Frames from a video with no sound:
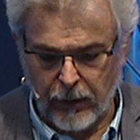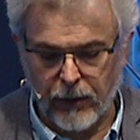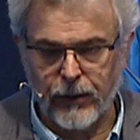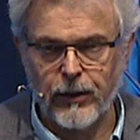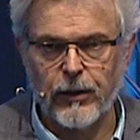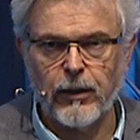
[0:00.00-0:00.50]

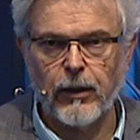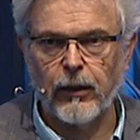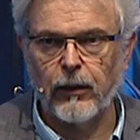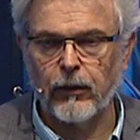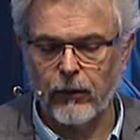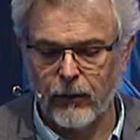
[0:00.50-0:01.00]
This is
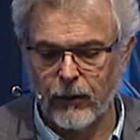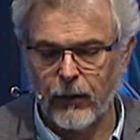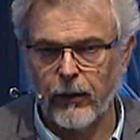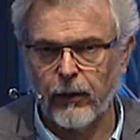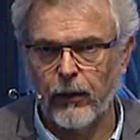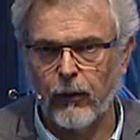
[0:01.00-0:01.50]
the
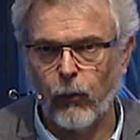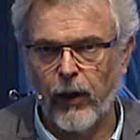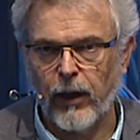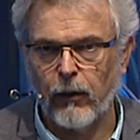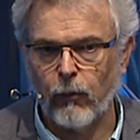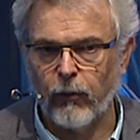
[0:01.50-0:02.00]

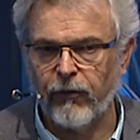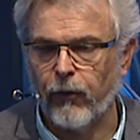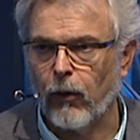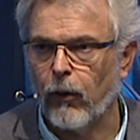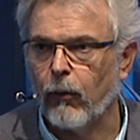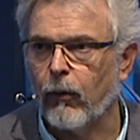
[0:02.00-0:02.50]
way we
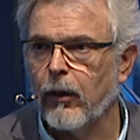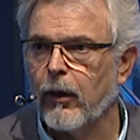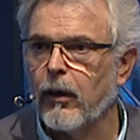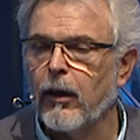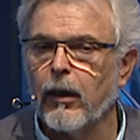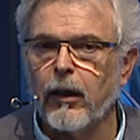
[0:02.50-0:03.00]
follow.
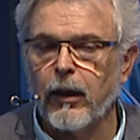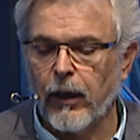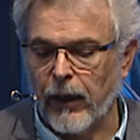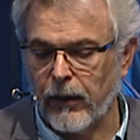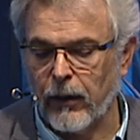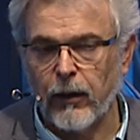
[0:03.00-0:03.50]

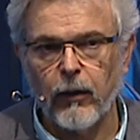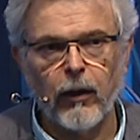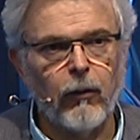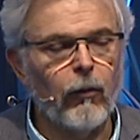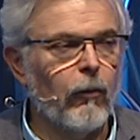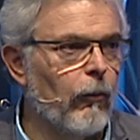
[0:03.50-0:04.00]
And
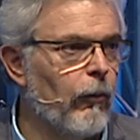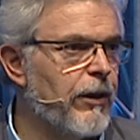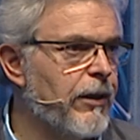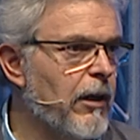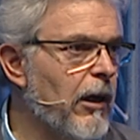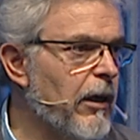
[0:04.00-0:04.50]

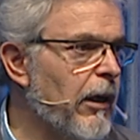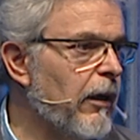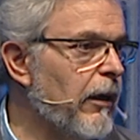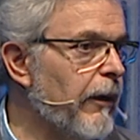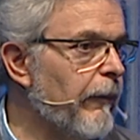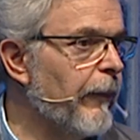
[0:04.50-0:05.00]
which are
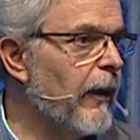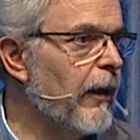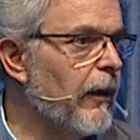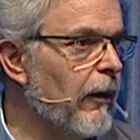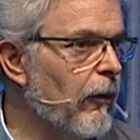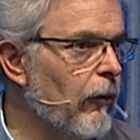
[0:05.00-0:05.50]

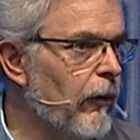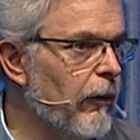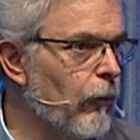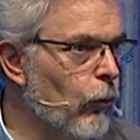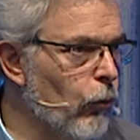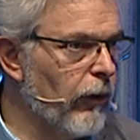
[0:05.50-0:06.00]

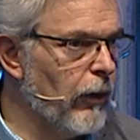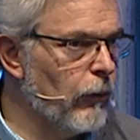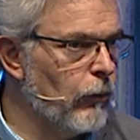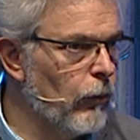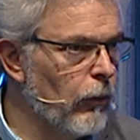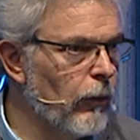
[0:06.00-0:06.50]
current
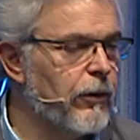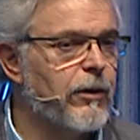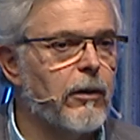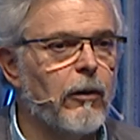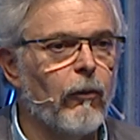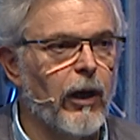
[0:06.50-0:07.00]
tools
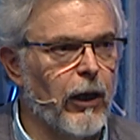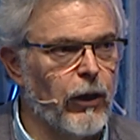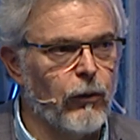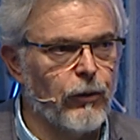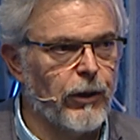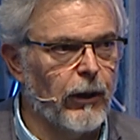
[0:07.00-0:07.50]
we are
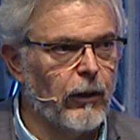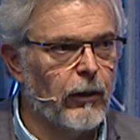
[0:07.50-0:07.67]
using?